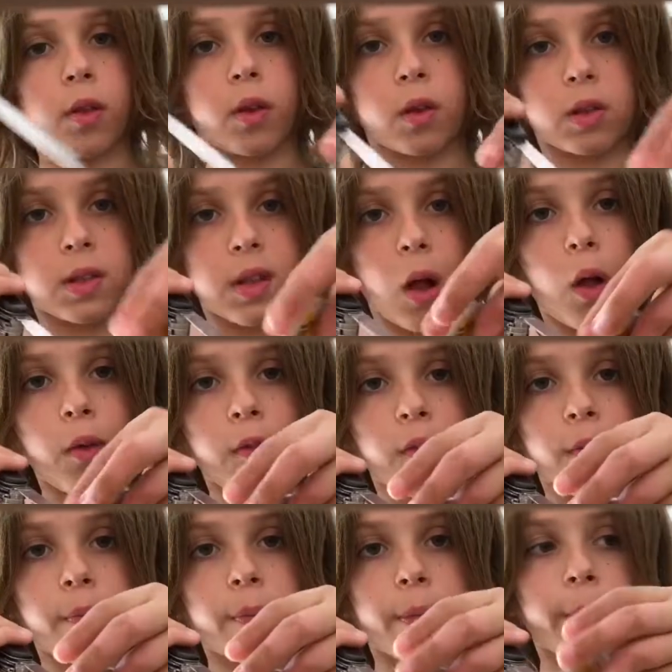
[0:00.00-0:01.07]
thing itself.
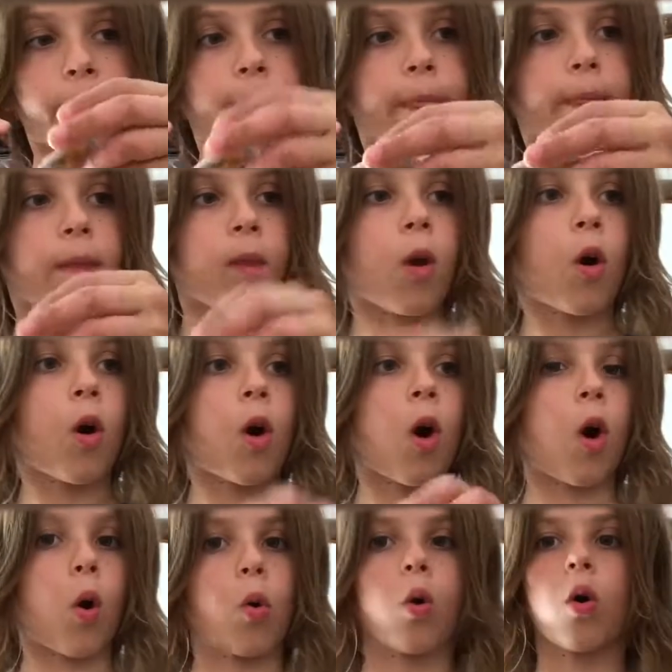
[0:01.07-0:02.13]

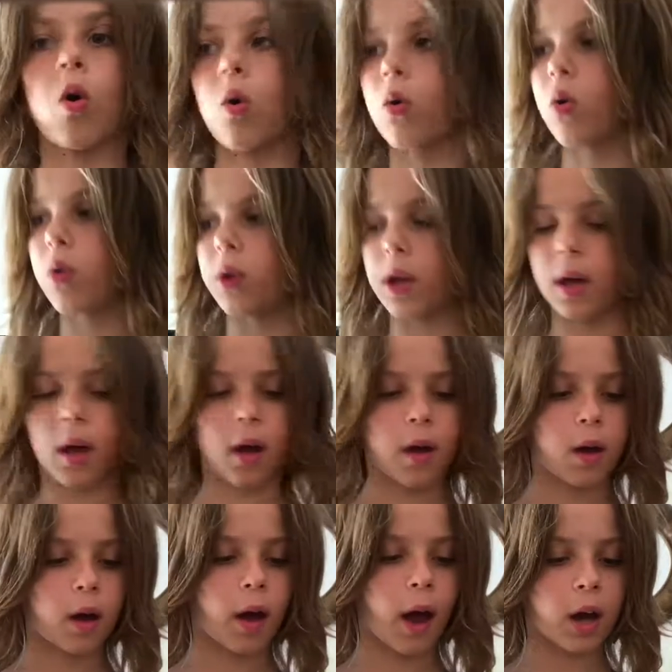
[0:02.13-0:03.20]
Oh, oh, oh
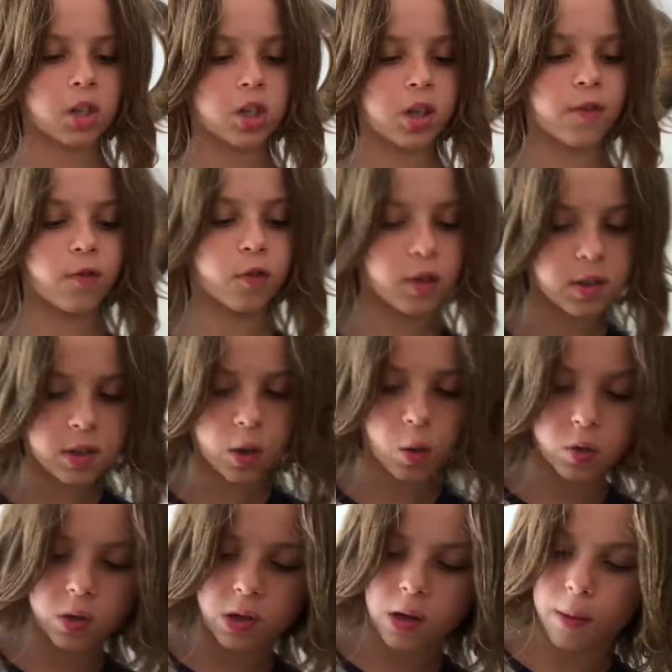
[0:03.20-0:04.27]
yeah. Actually, for this I
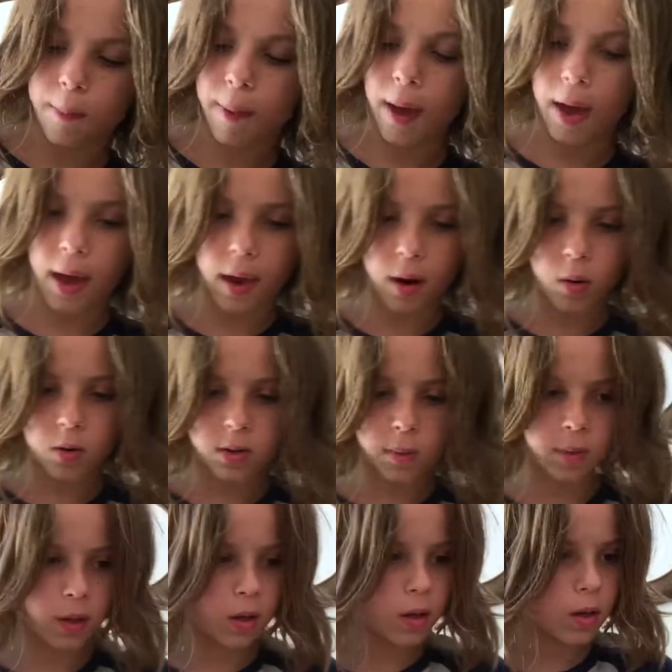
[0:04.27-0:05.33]
also need a pen or
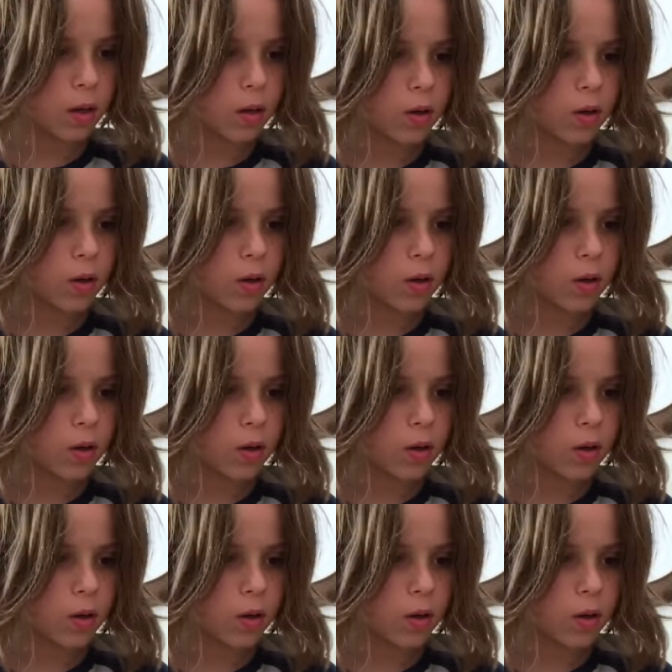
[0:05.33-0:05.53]
something.